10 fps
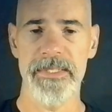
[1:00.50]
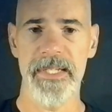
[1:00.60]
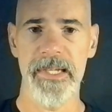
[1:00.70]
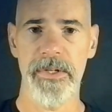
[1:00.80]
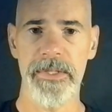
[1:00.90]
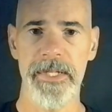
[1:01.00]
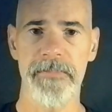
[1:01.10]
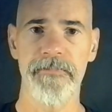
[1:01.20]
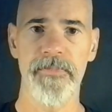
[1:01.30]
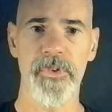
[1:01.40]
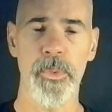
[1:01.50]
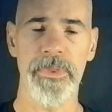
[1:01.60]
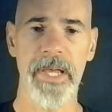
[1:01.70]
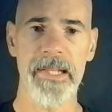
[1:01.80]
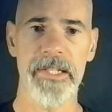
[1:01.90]
take it all in. So with
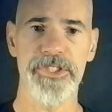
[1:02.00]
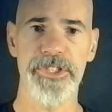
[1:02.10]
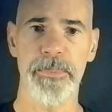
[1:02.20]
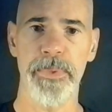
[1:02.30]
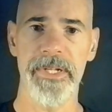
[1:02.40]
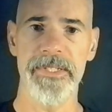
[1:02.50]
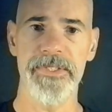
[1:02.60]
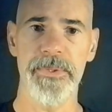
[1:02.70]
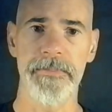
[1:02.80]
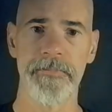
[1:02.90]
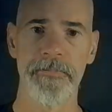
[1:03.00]
that, let's jump right into it.